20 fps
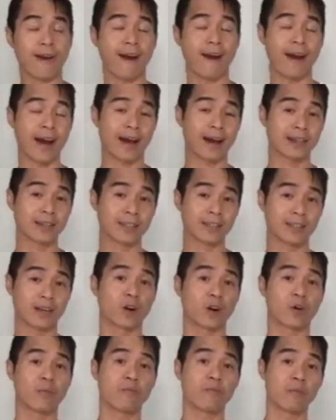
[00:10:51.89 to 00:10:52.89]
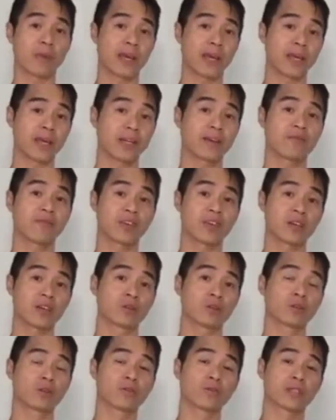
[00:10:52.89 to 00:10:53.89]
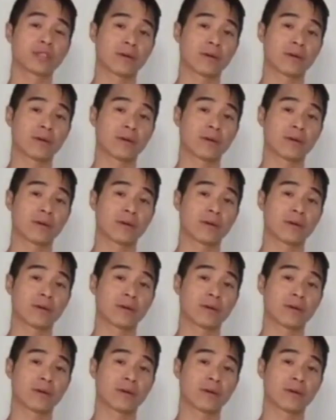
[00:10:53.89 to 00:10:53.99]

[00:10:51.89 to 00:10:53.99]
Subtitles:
as our main vehicle for